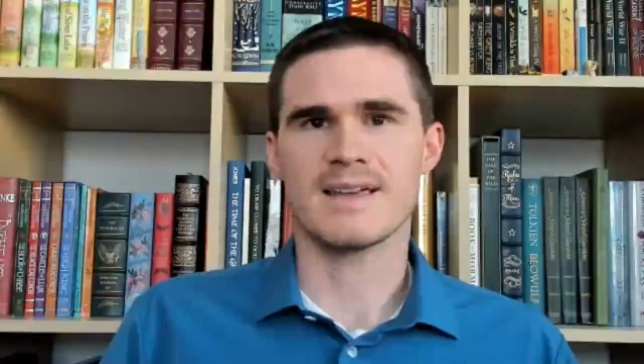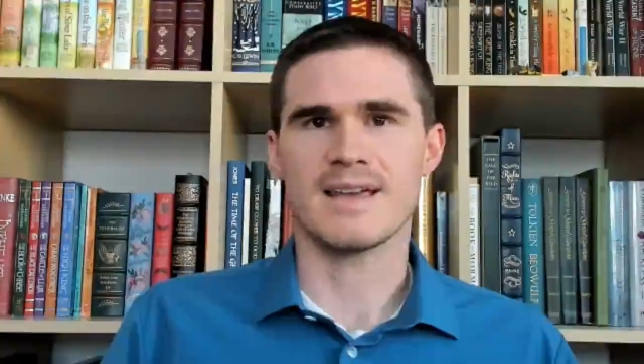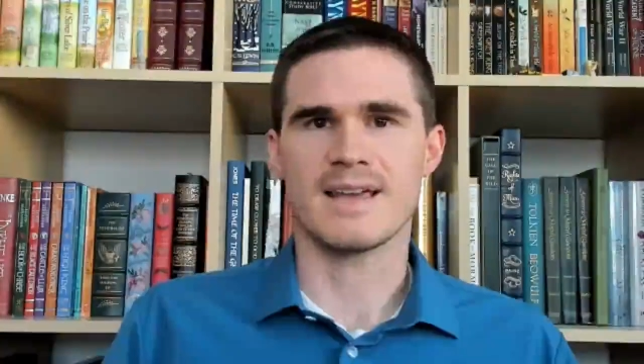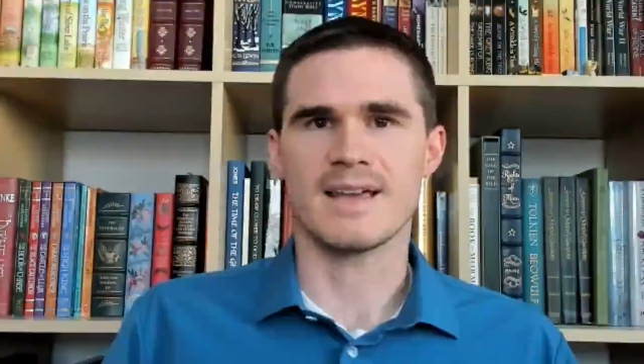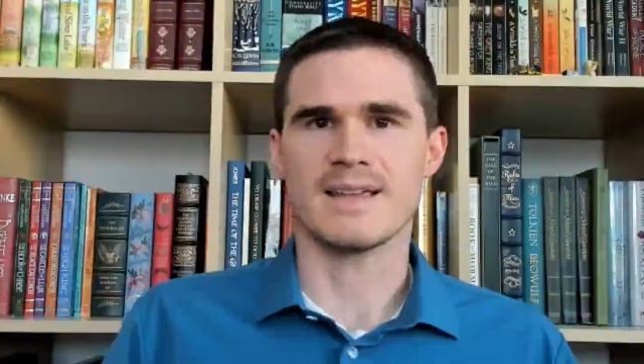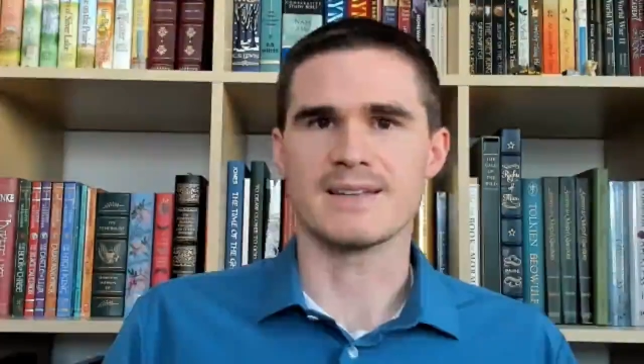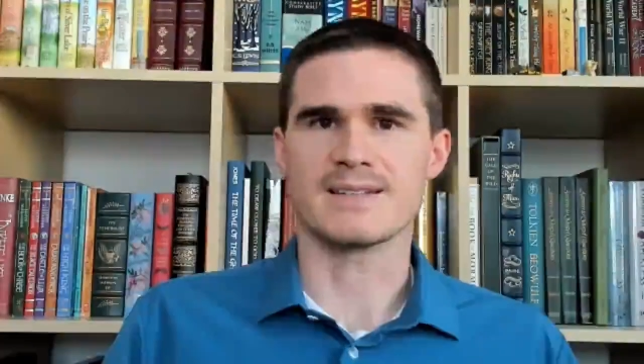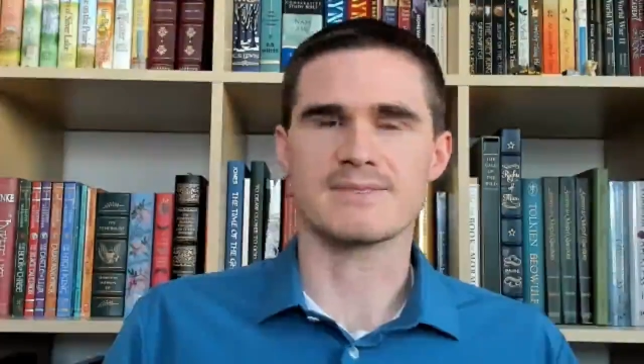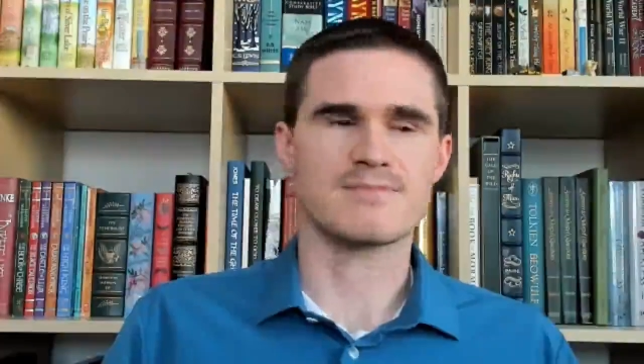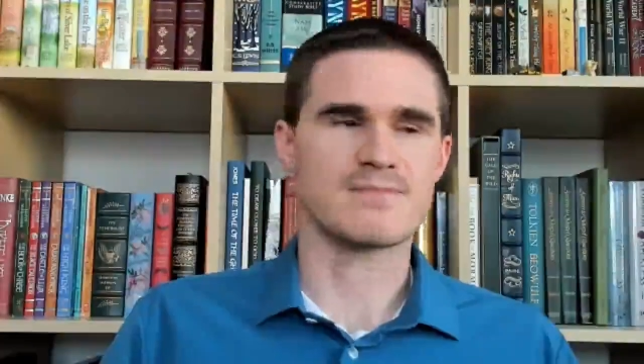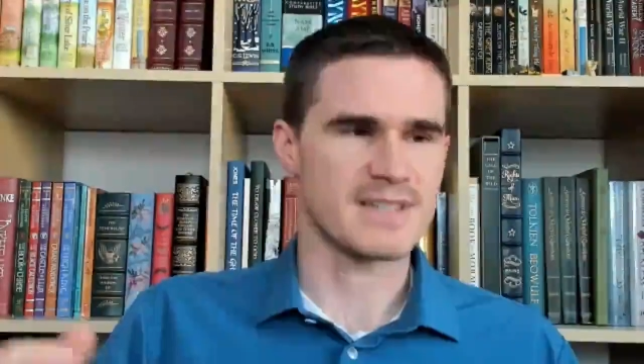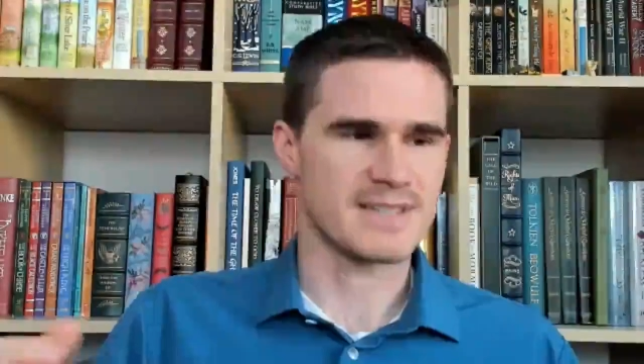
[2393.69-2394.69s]
And
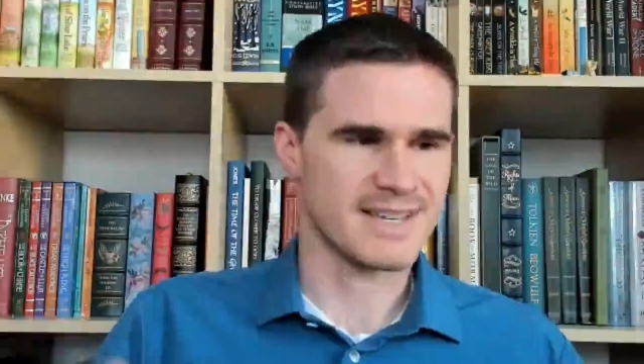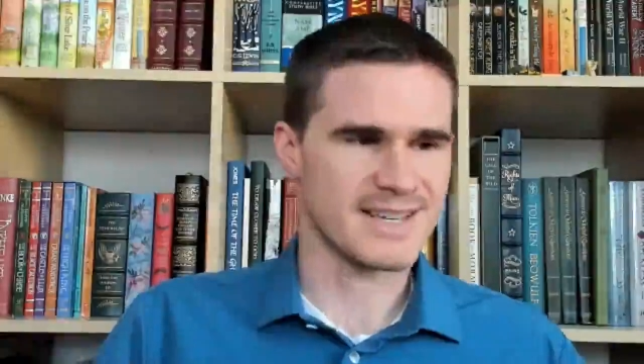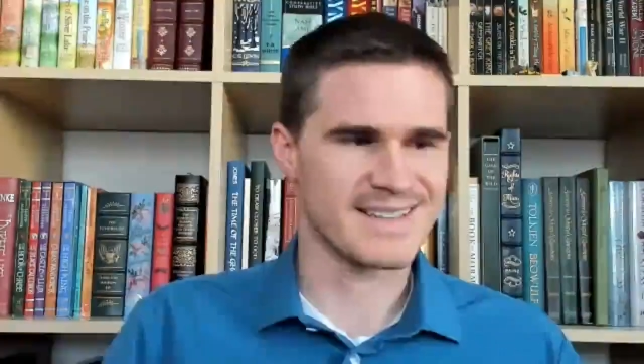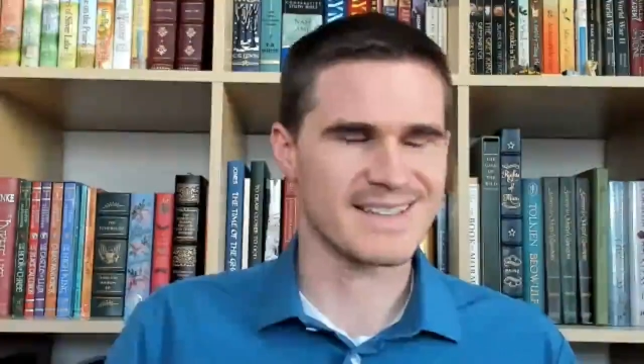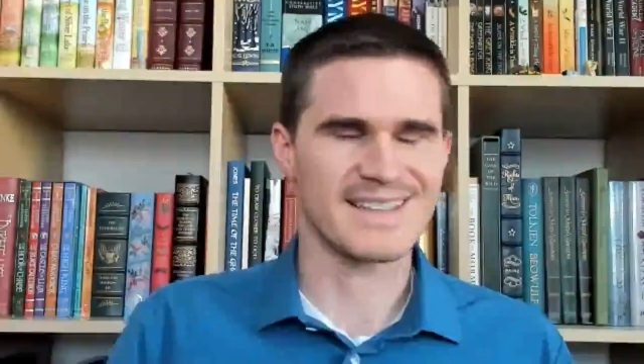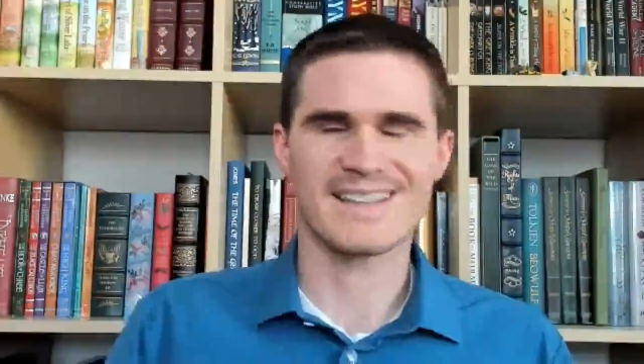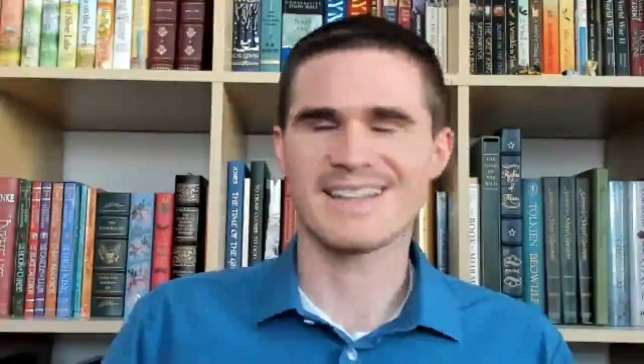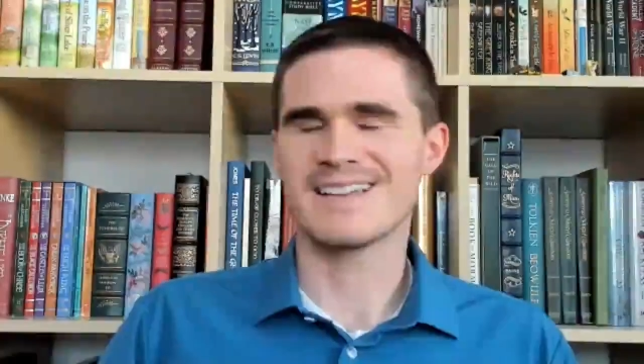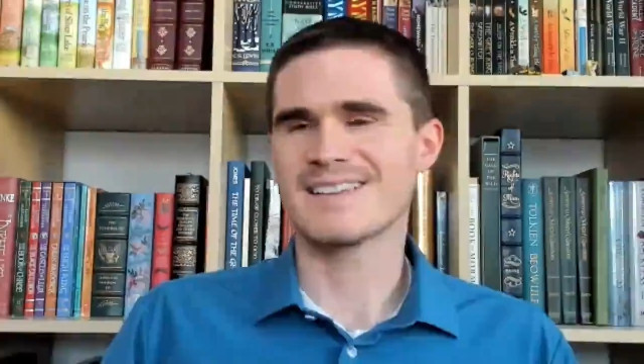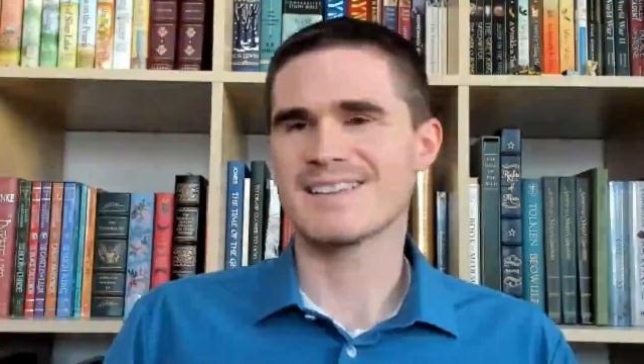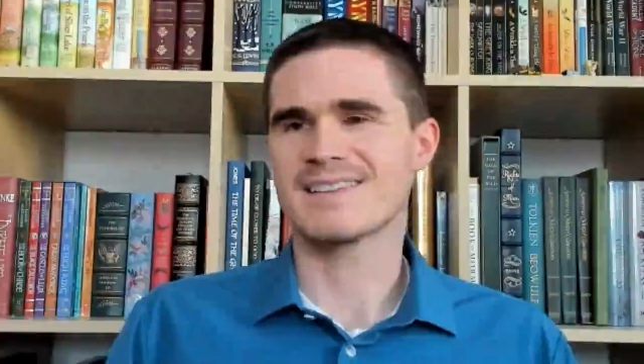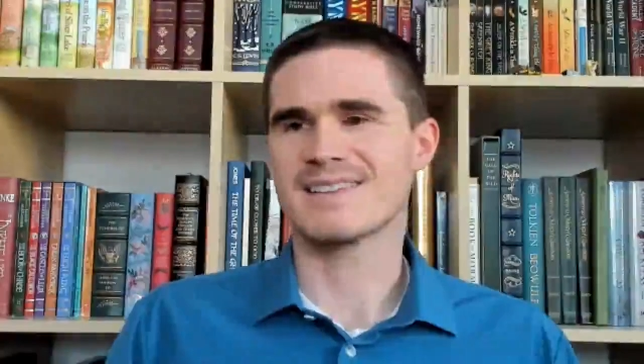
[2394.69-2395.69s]

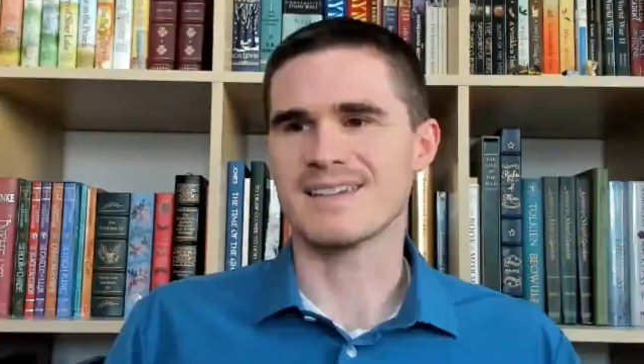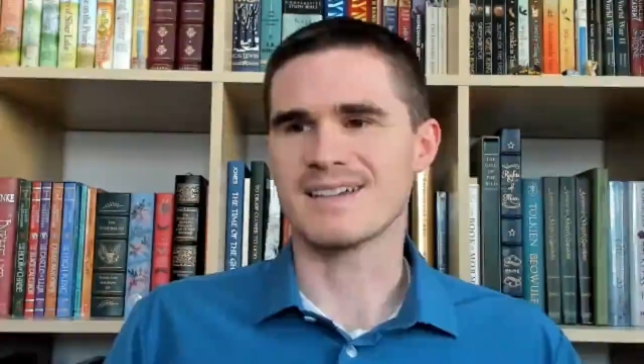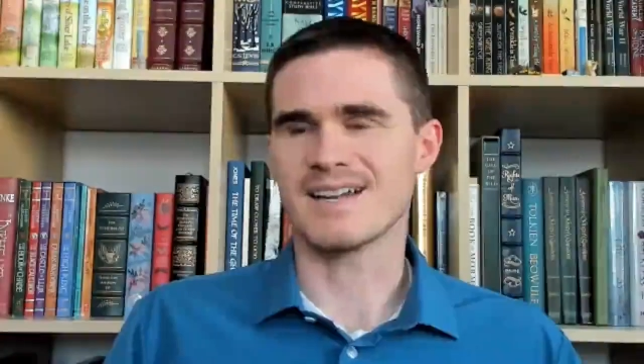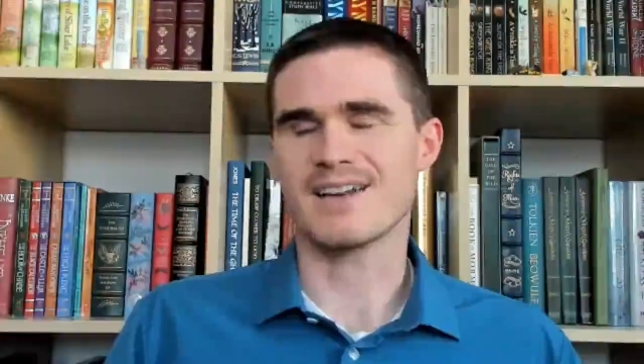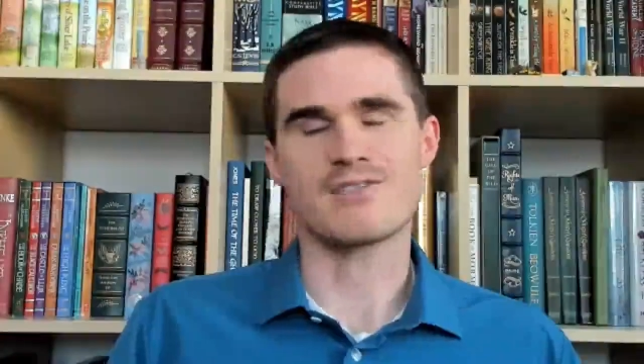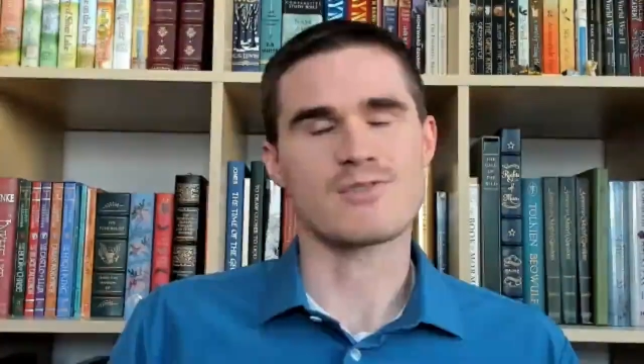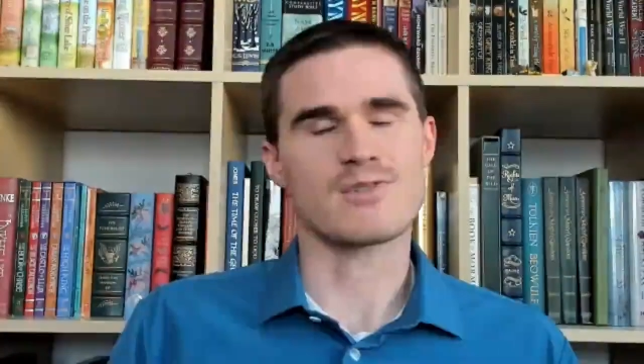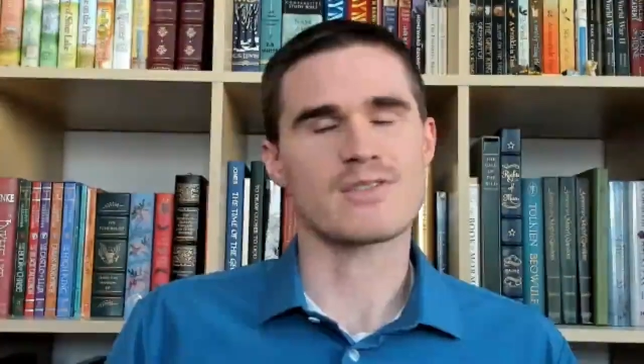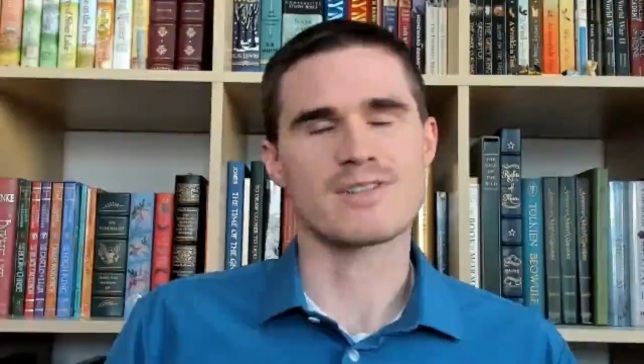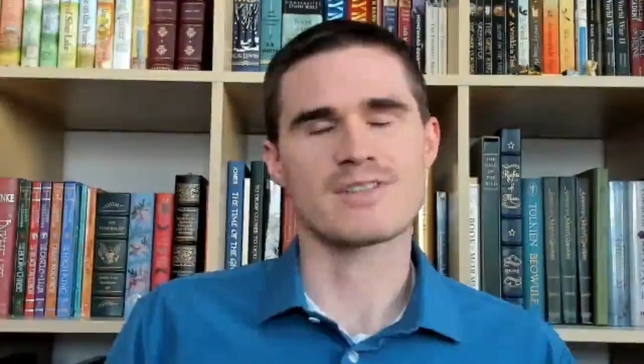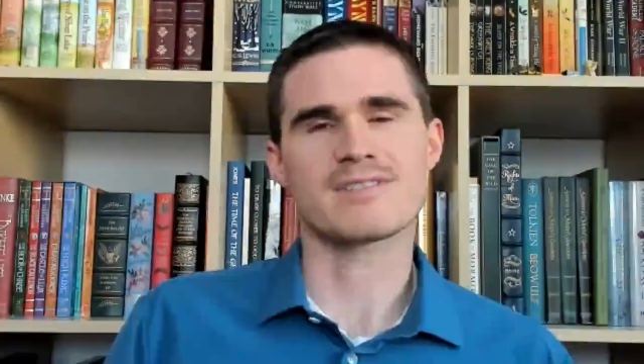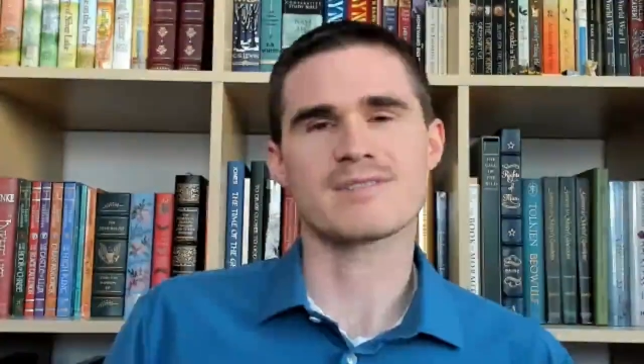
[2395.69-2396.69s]
the guy we work
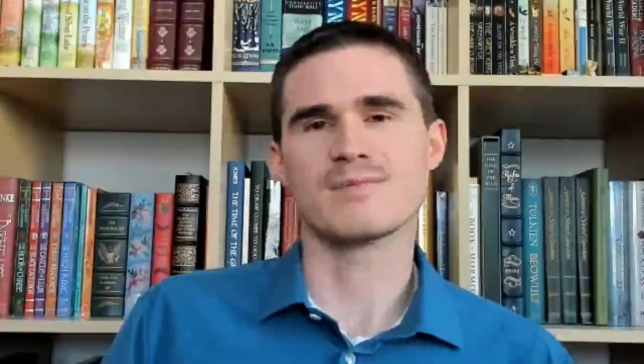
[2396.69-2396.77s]
with,